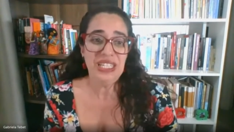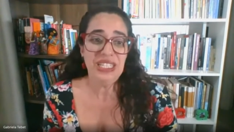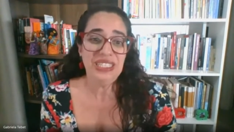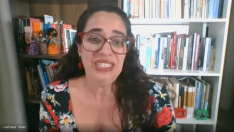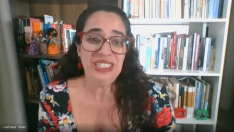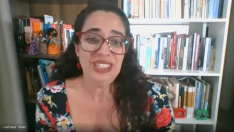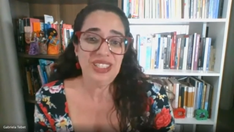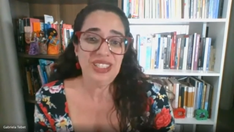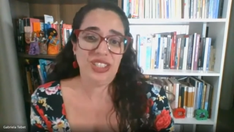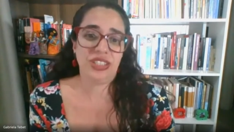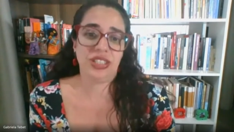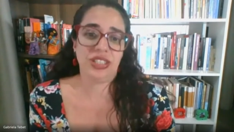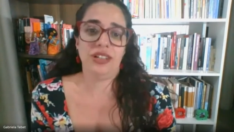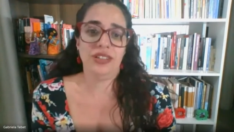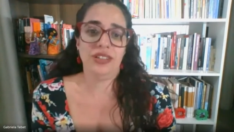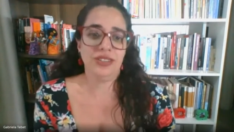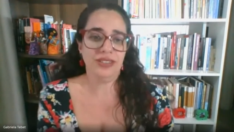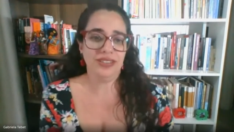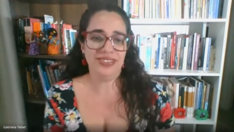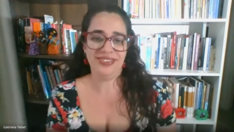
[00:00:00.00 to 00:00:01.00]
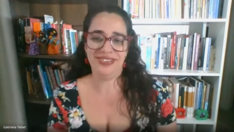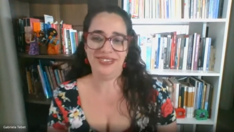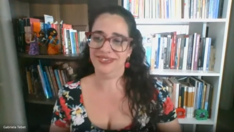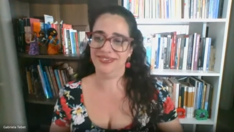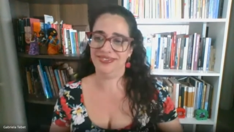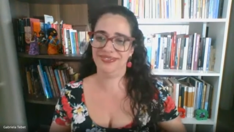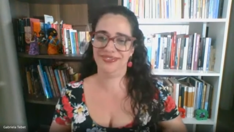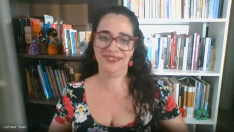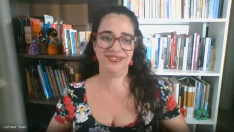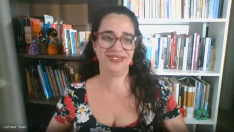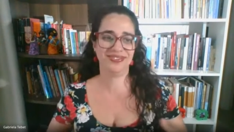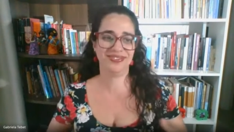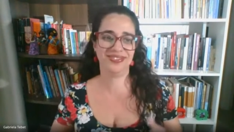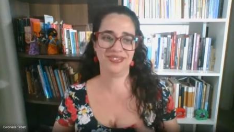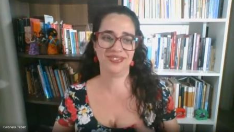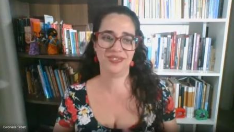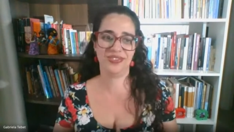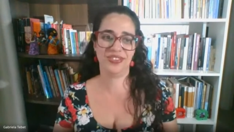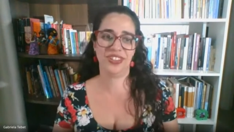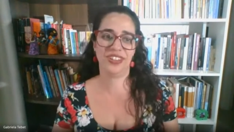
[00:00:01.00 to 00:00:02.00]
So
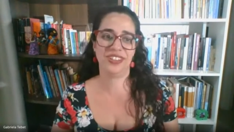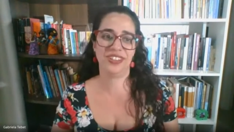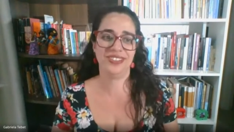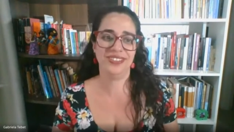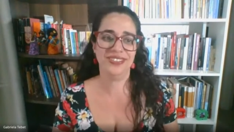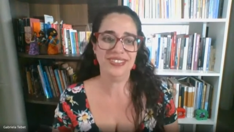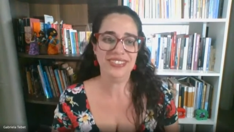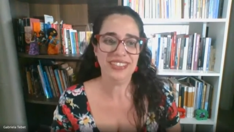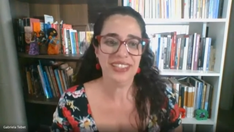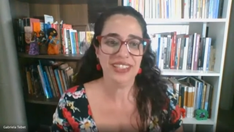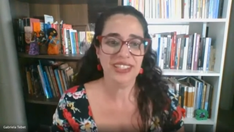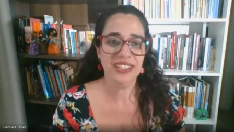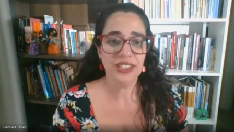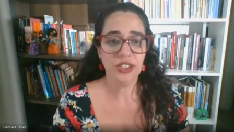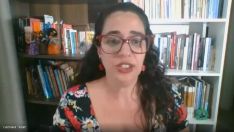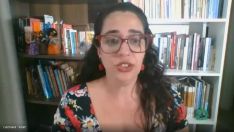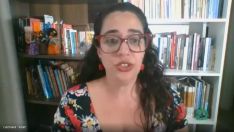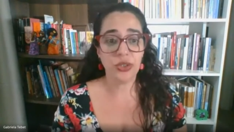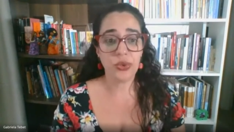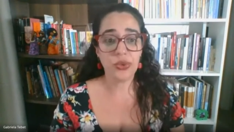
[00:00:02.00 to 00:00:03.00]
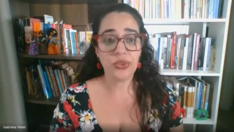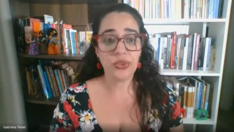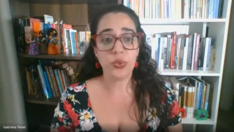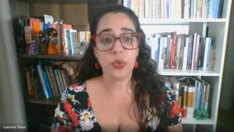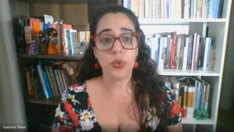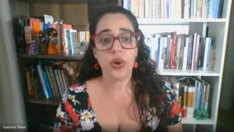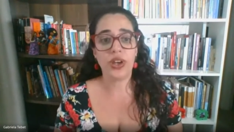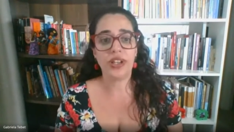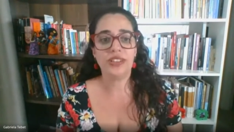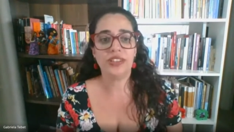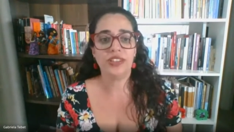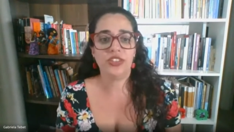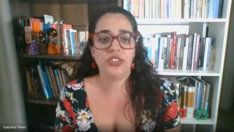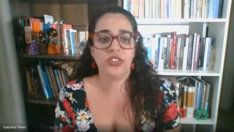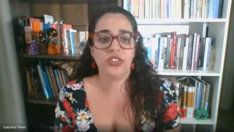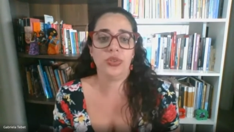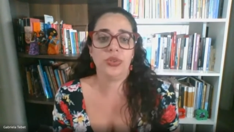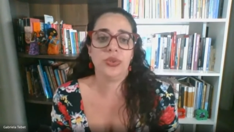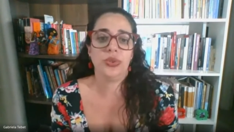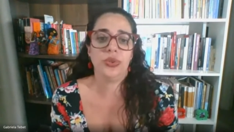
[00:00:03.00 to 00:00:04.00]
for those who want
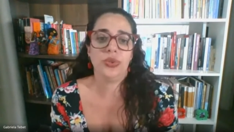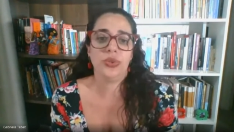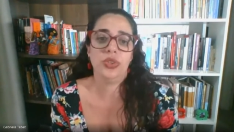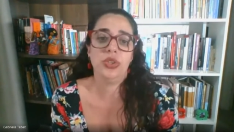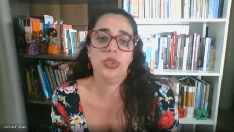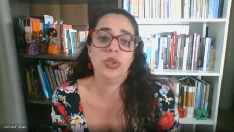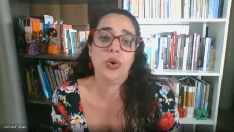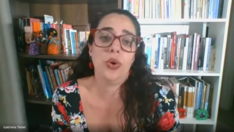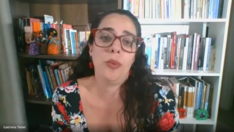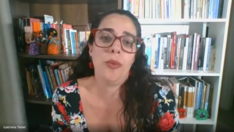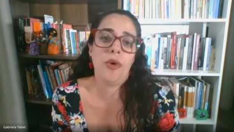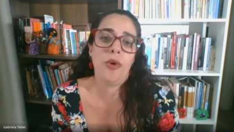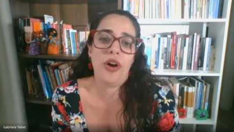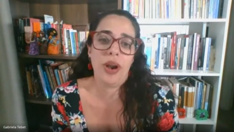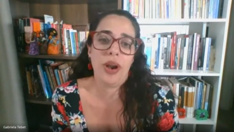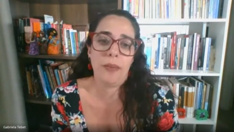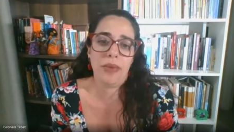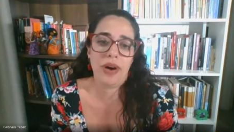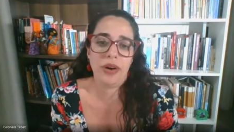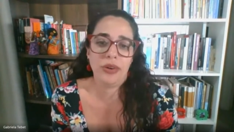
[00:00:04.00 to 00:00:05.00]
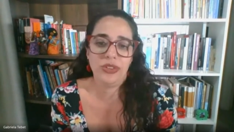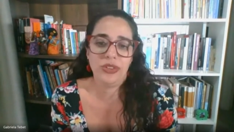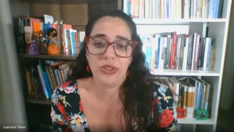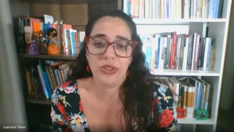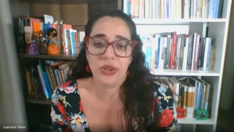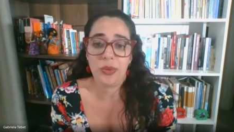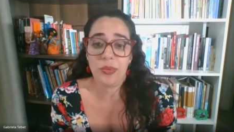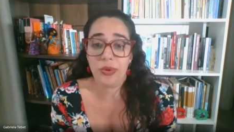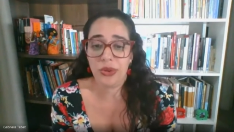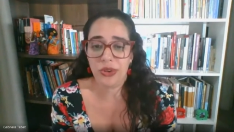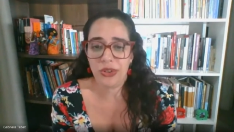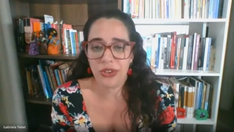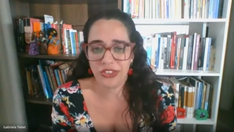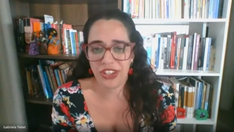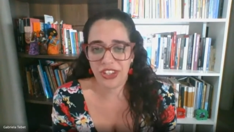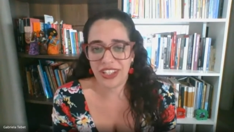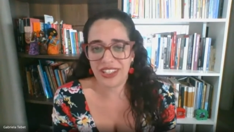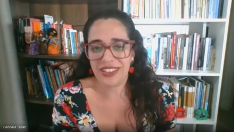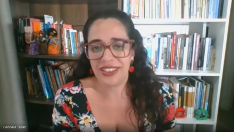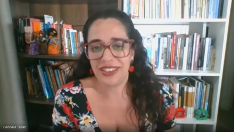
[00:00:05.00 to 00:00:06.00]
to know more about your
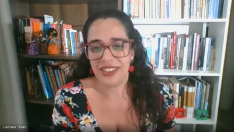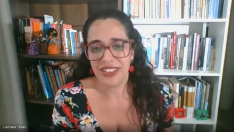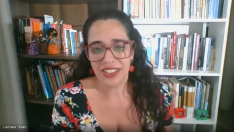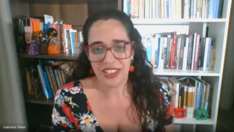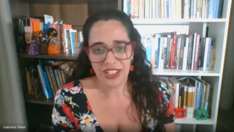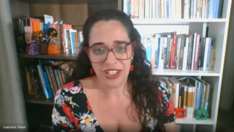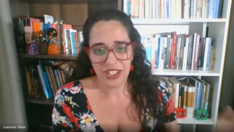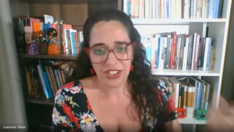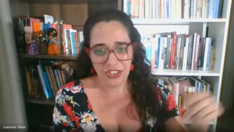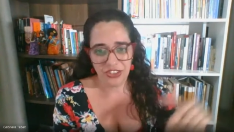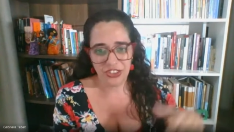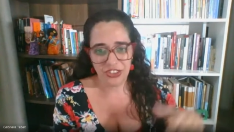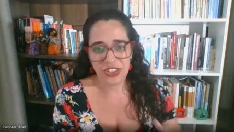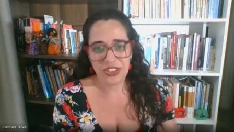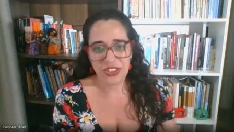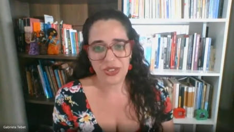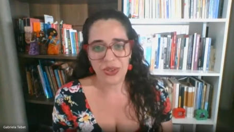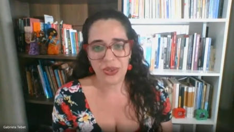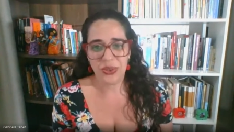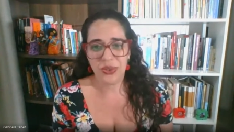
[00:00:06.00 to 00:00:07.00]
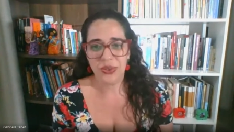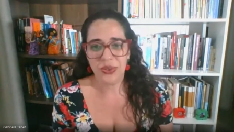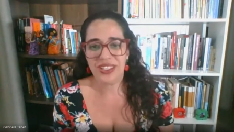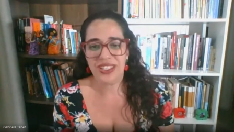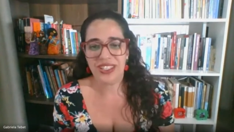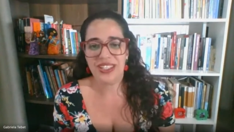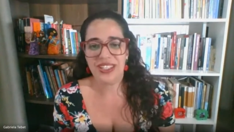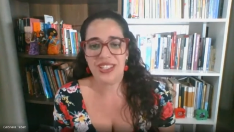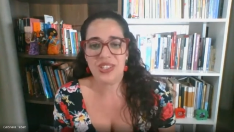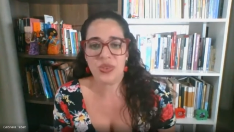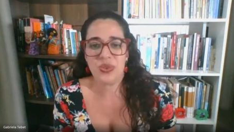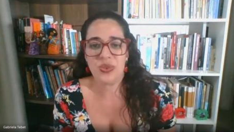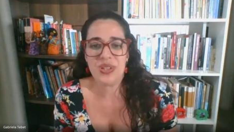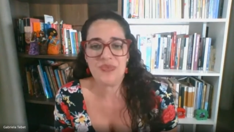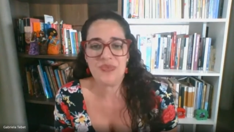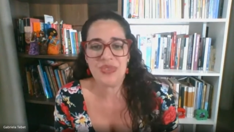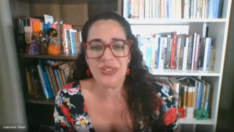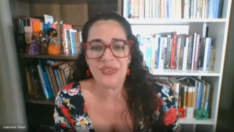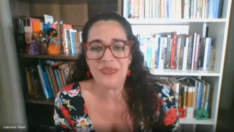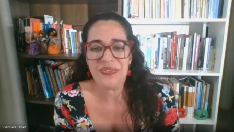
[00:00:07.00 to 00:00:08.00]
project, just go in the
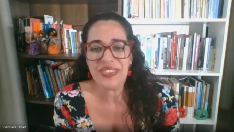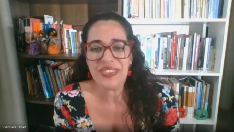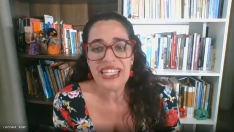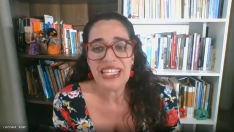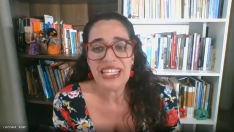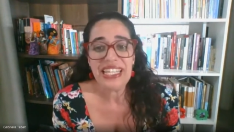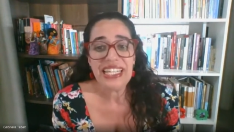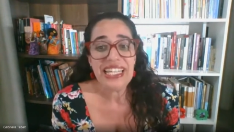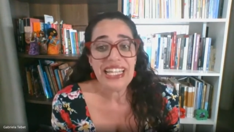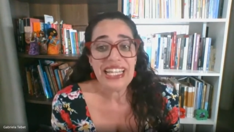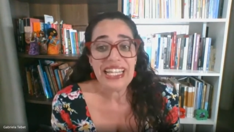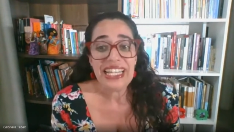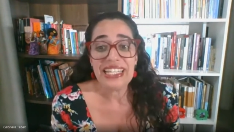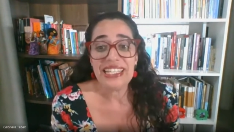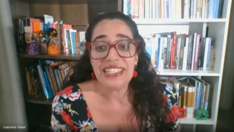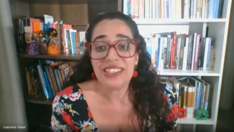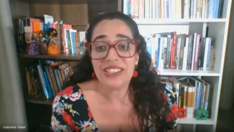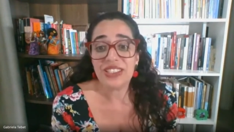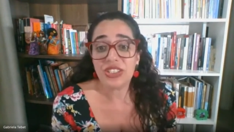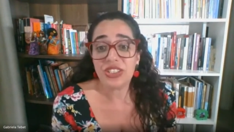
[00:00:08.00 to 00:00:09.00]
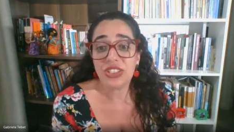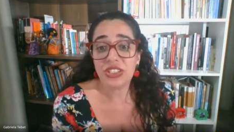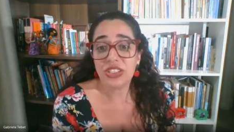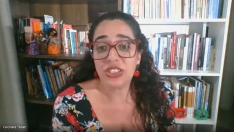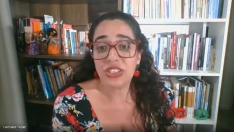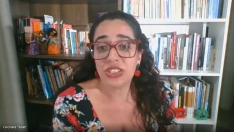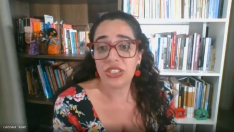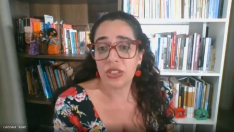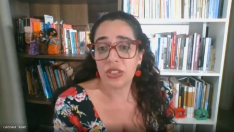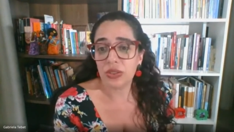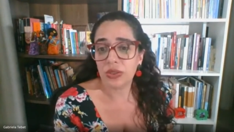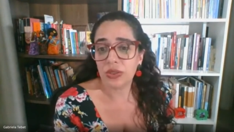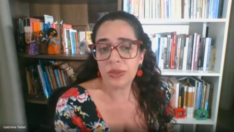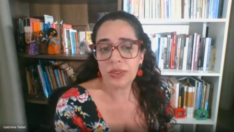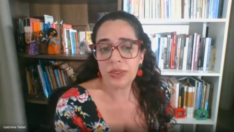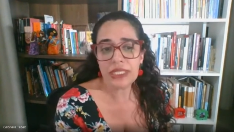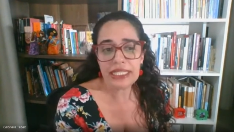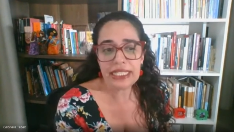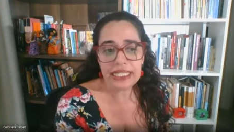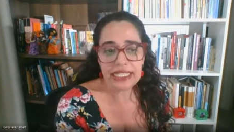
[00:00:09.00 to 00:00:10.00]
description. Uh,
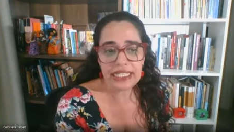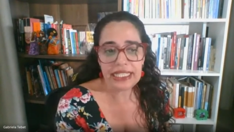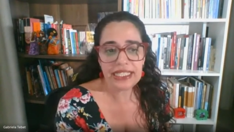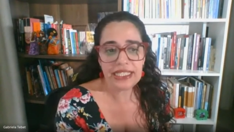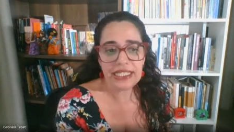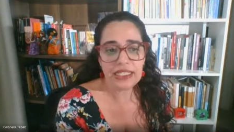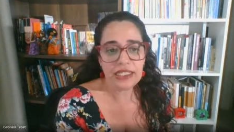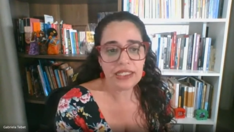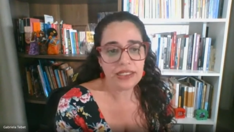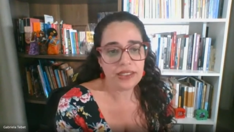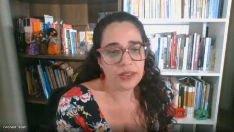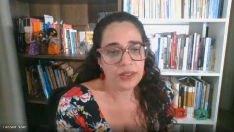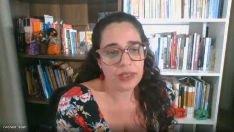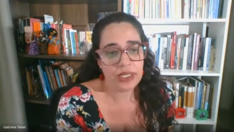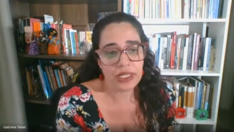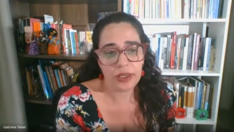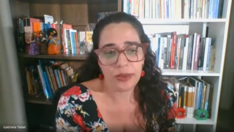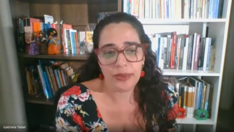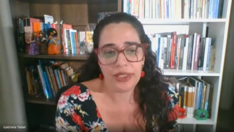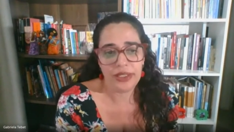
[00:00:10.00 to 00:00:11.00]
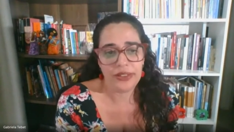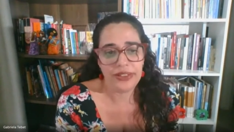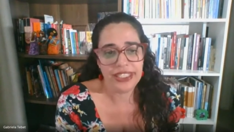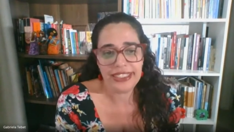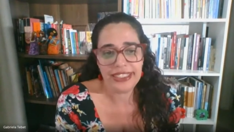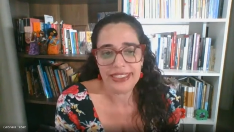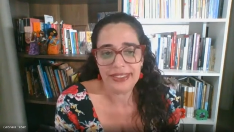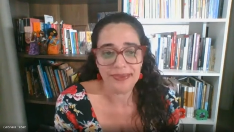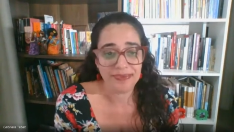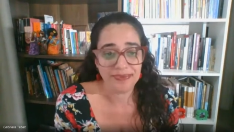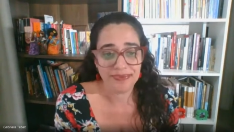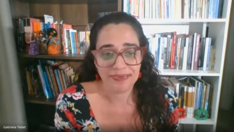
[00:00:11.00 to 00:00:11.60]
so Oh, well, Marianne,